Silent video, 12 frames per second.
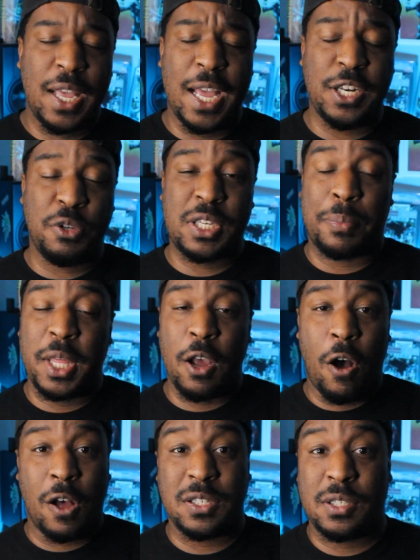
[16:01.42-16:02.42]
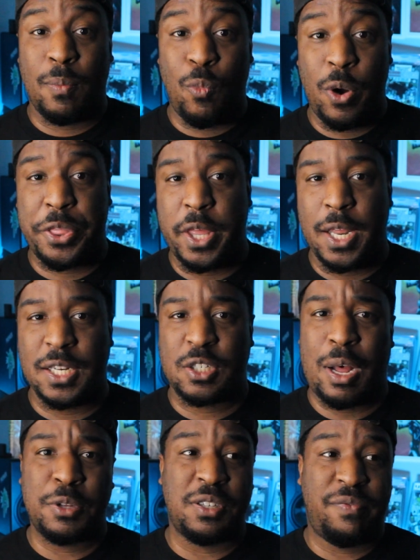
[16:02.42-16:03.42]
and do something awesome with it. And
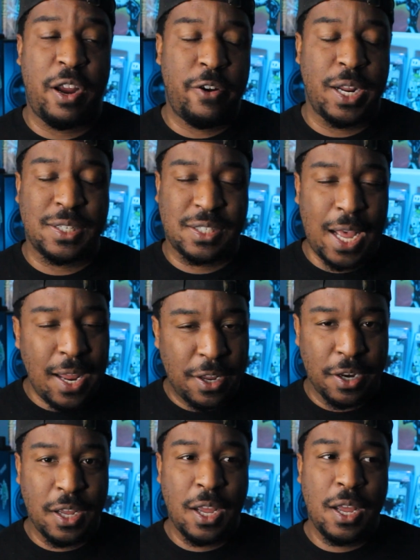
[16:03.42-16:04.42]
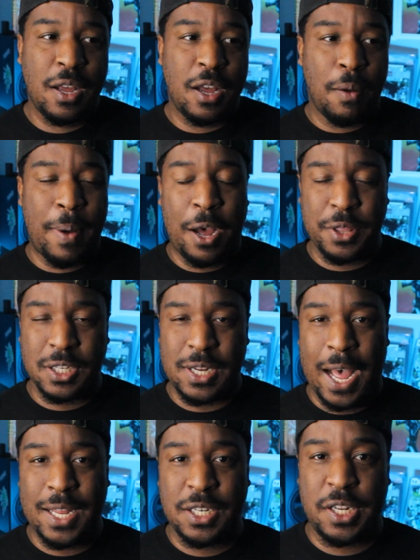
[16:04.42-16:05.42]
so I was very excited about
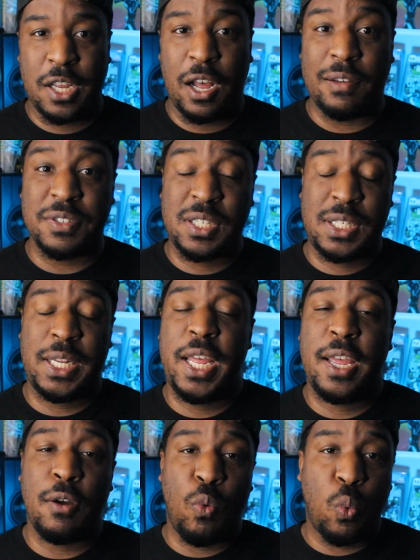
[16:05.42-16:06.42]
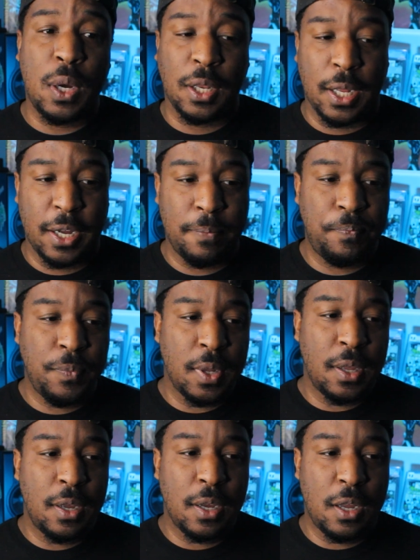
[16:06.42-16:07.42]
this idea of seeing Willa
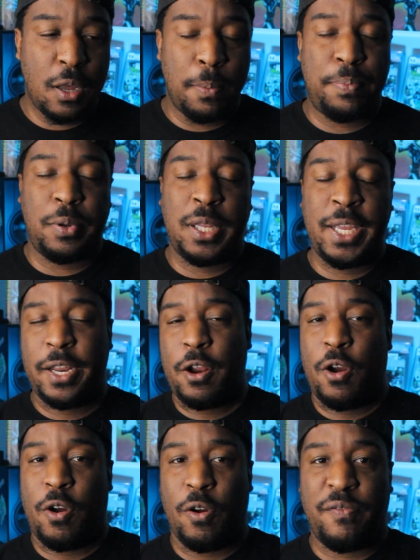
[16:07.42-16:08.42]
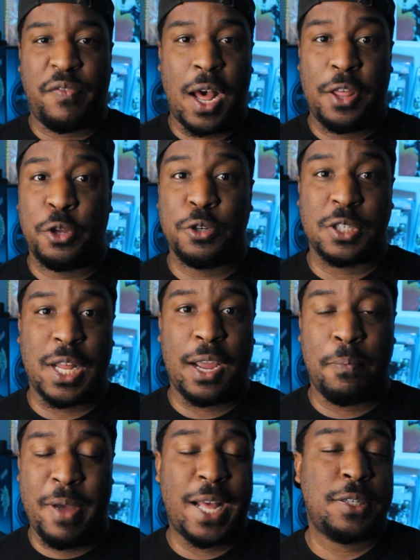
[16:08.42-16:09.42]
complete her father's
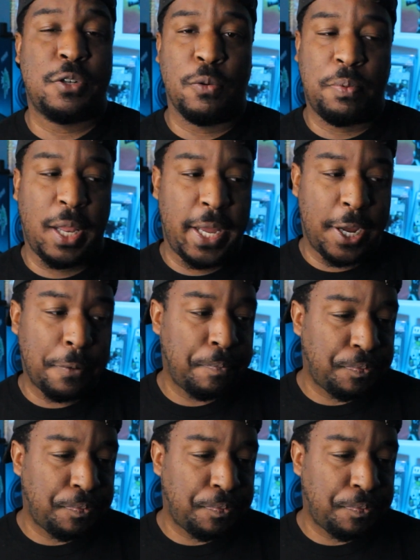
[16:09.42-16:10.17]
like master plan.